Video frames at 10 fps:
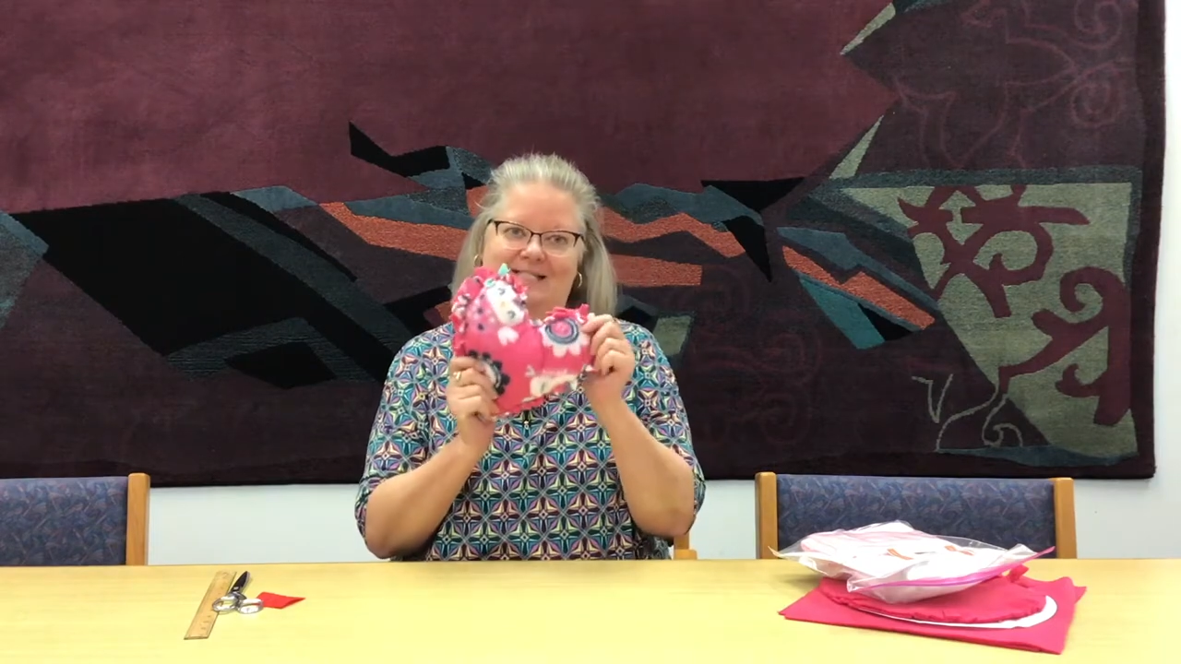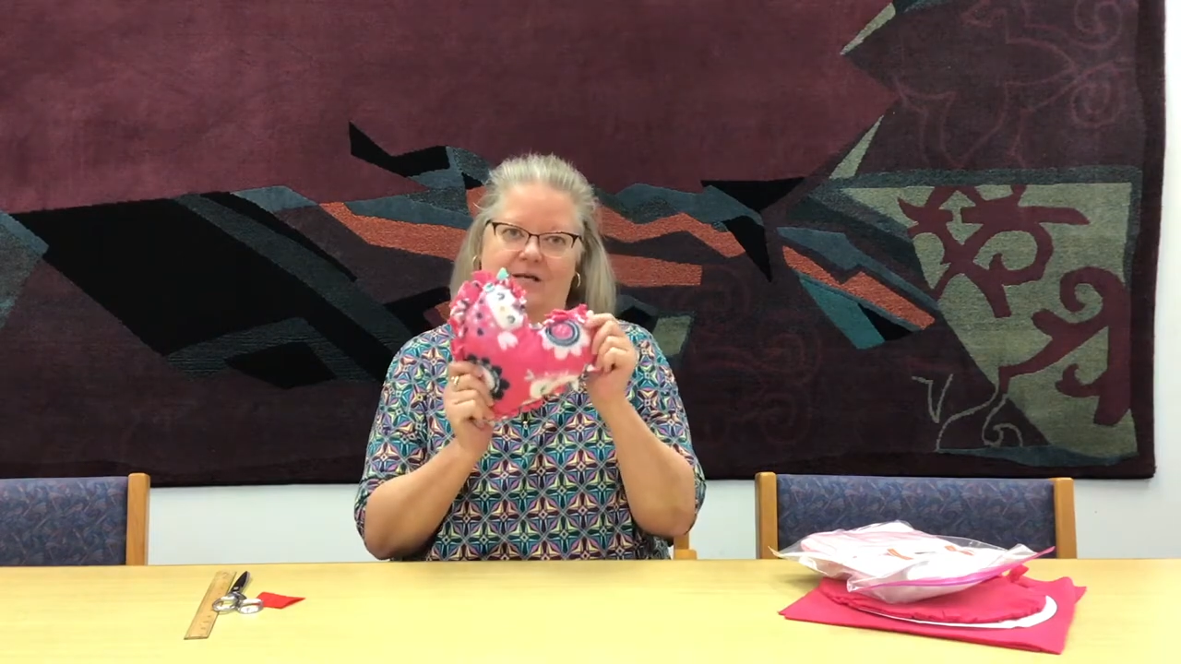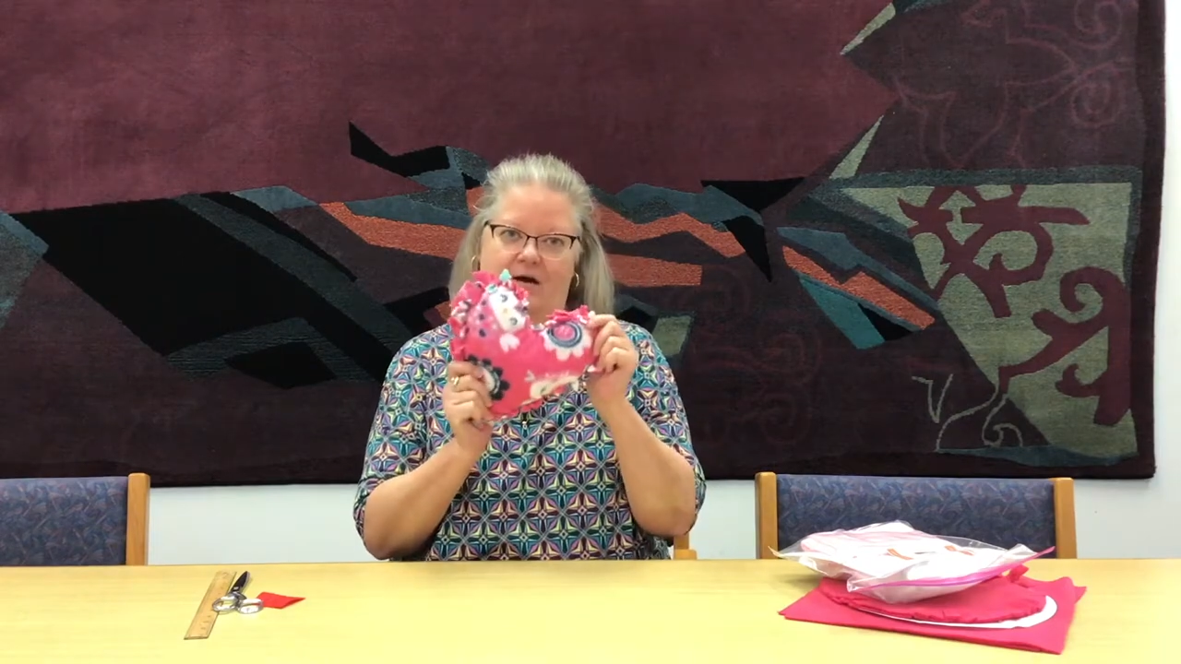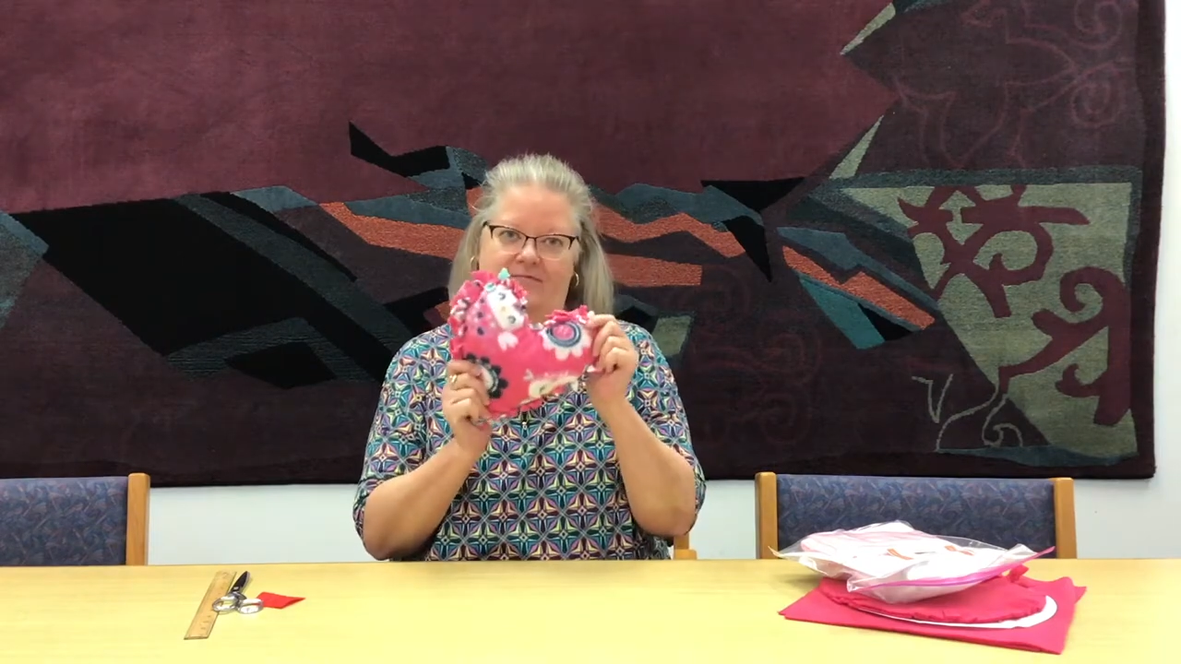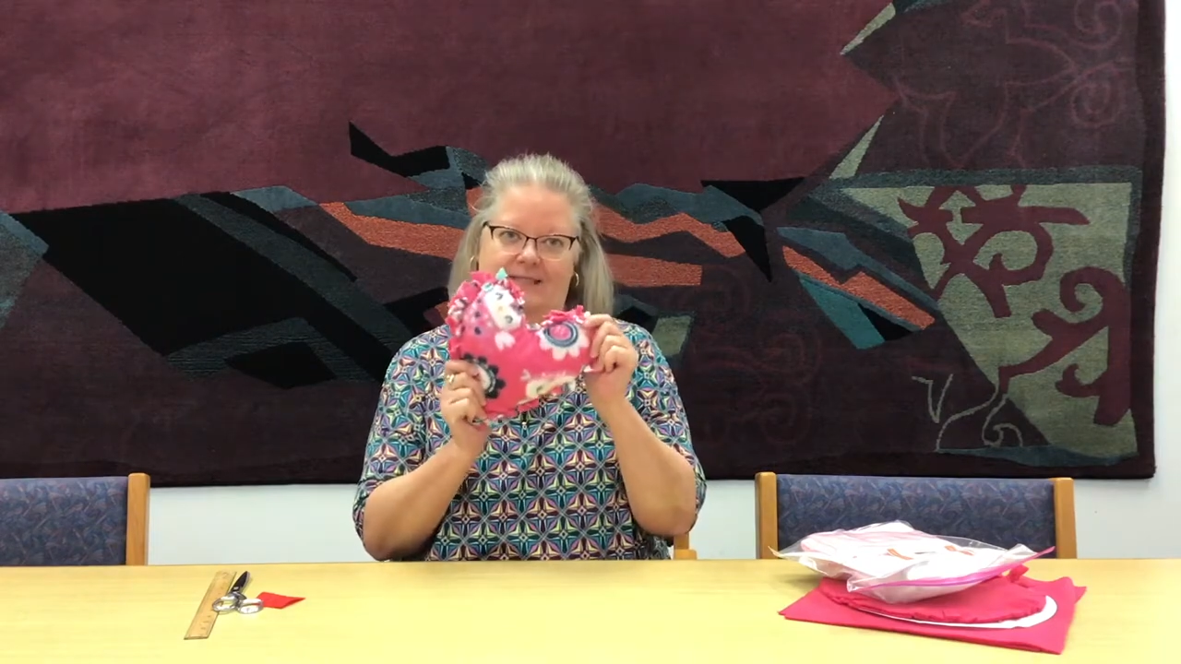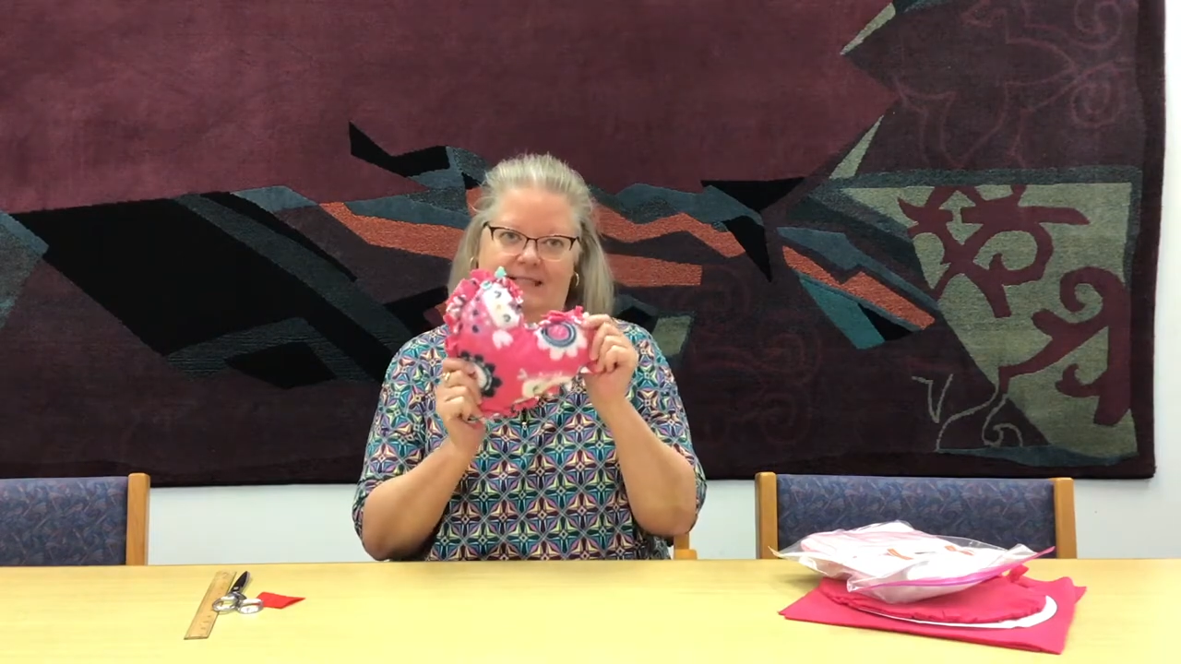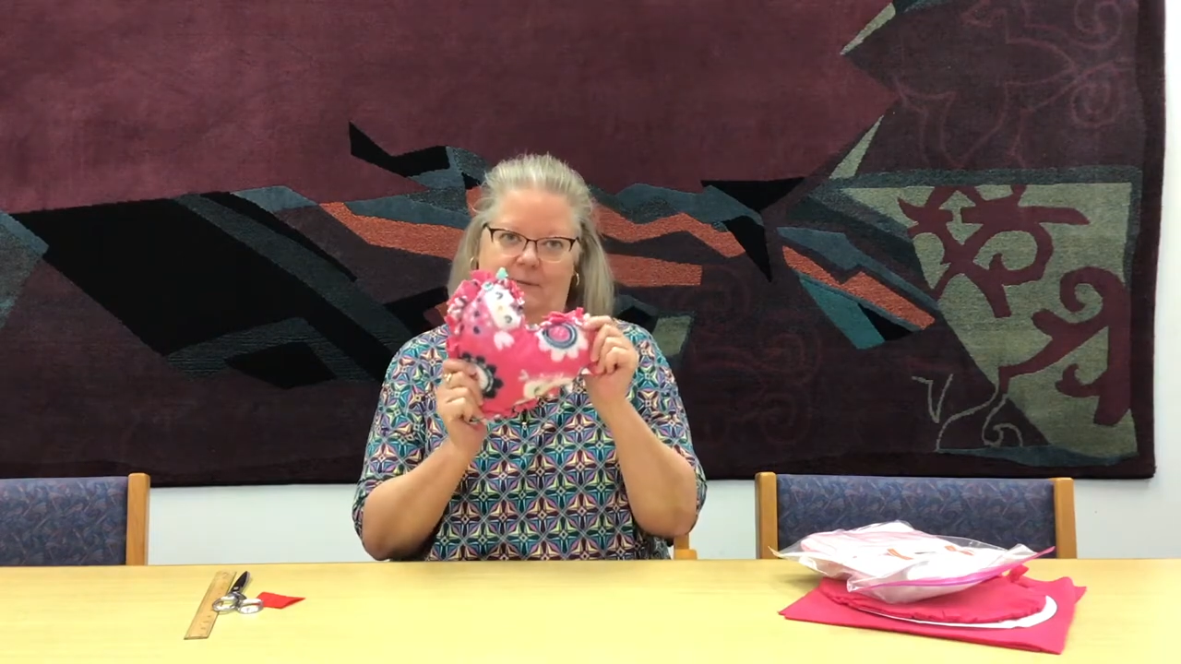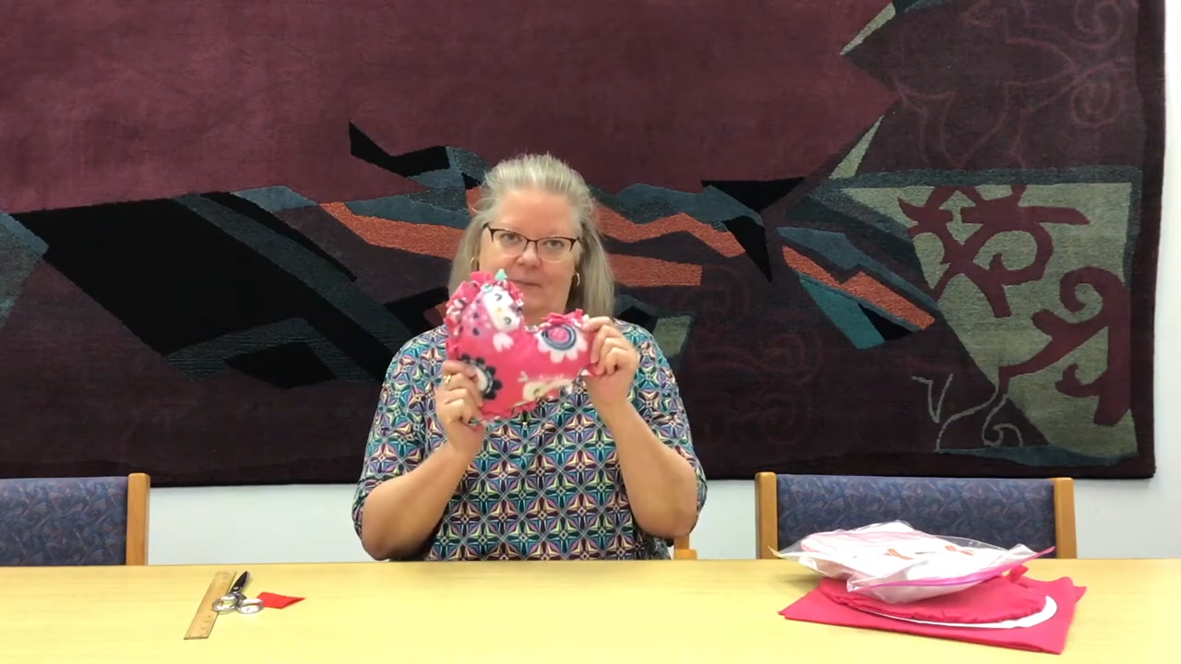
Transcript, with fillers: soft little